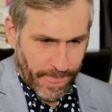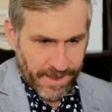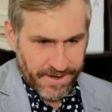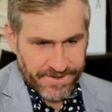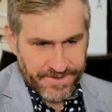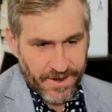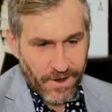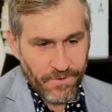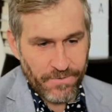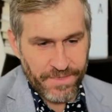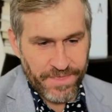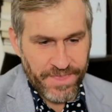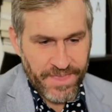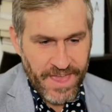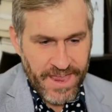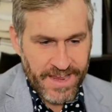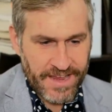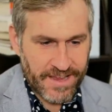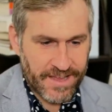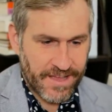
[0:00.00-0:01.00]
Don't
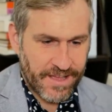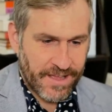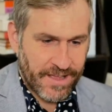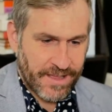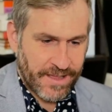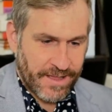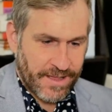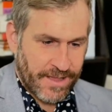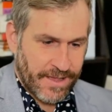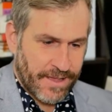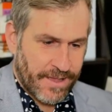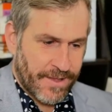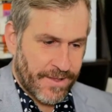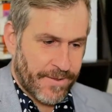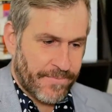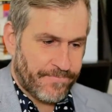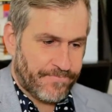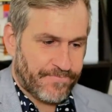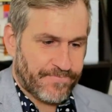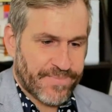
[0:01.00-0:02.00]
think
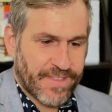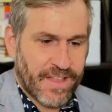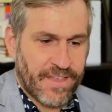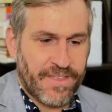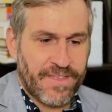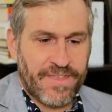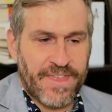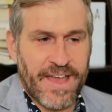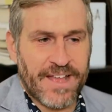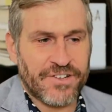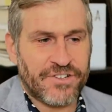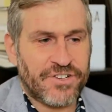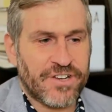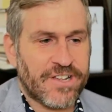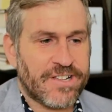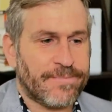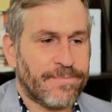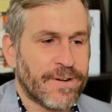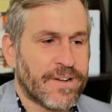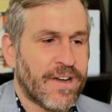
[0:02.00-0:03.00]
that
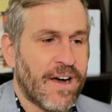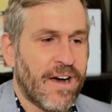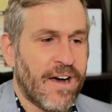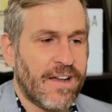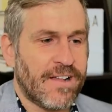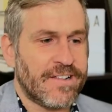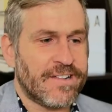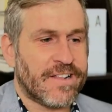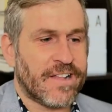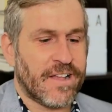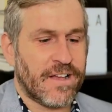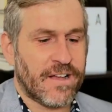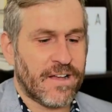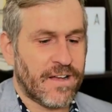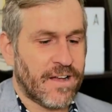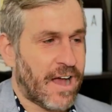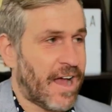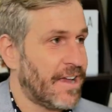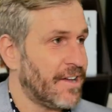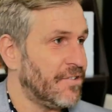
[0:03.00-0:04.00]
just because
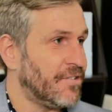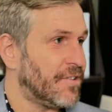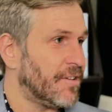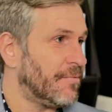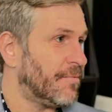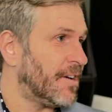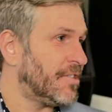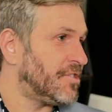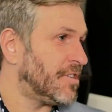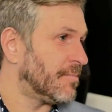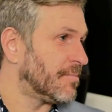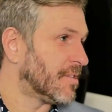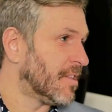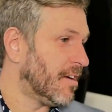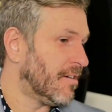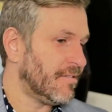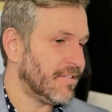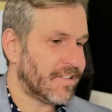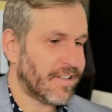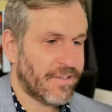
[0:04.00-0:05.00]
I usually wear gym
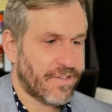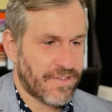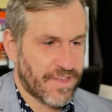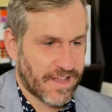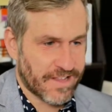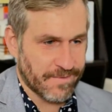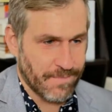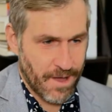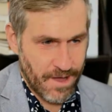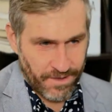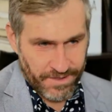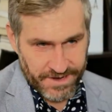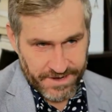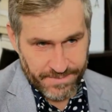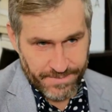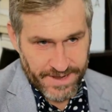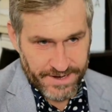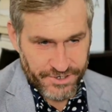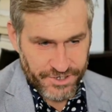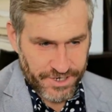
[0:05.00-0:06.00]
clothes, that's my only
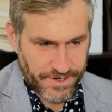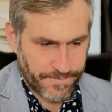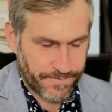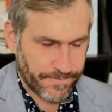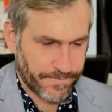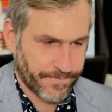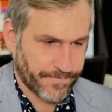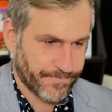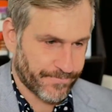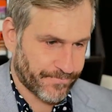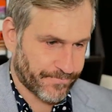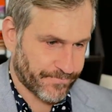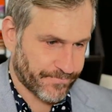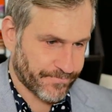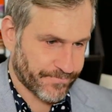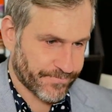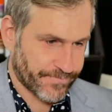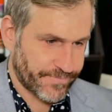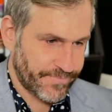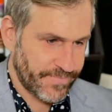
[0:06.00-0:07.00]
dimension.
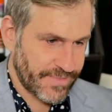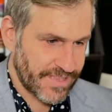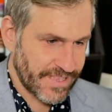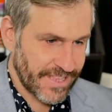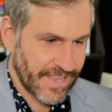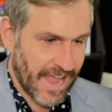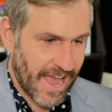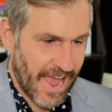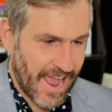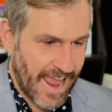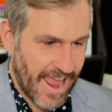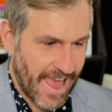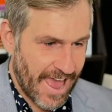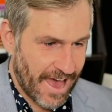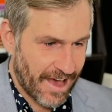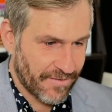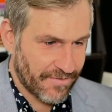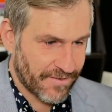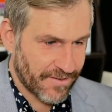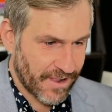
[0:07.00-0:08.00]
I
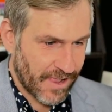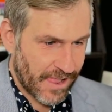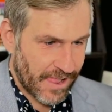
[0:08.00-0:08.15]
have